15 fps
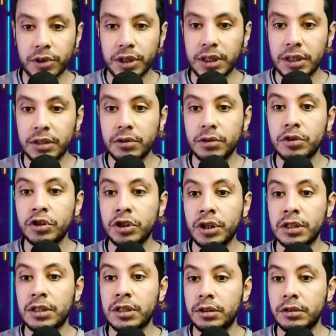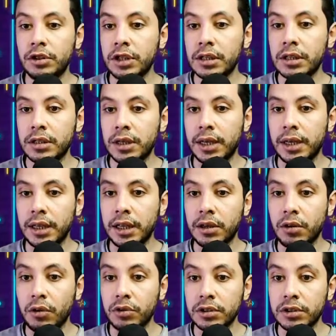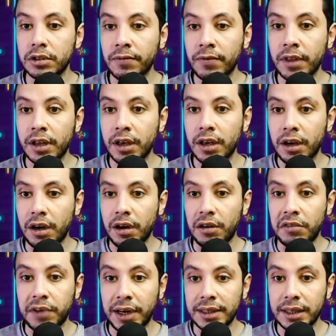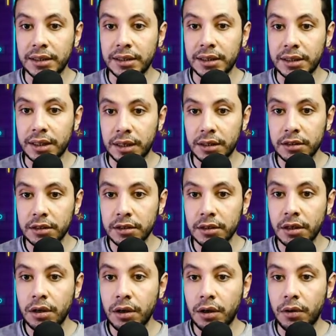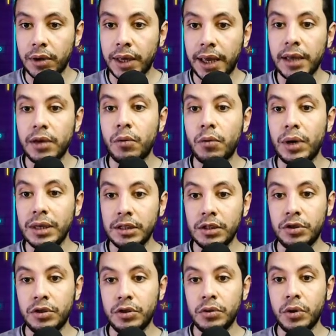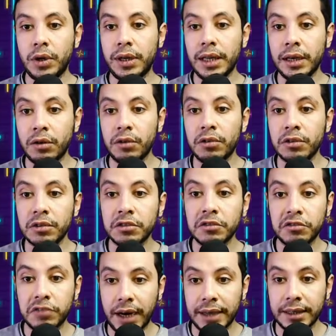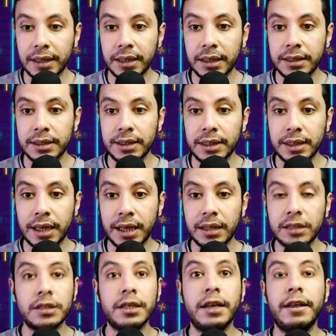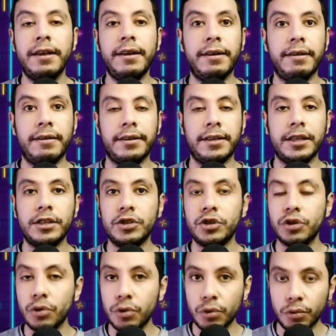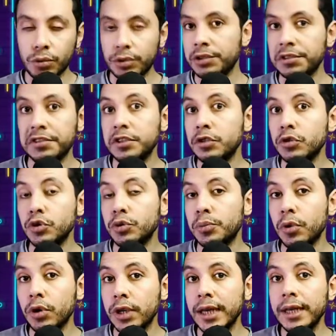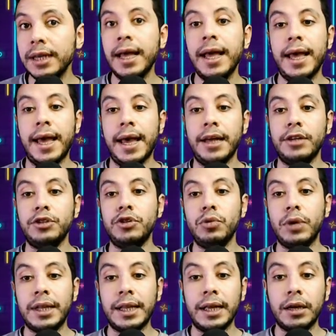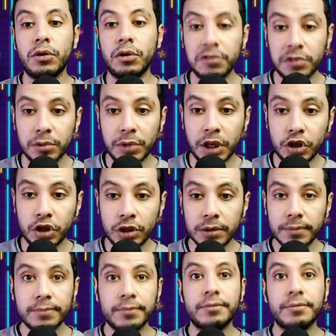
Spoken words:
here, you just click on final details. Okay, once you click on final details, then you will review your booking and you will click confirmation,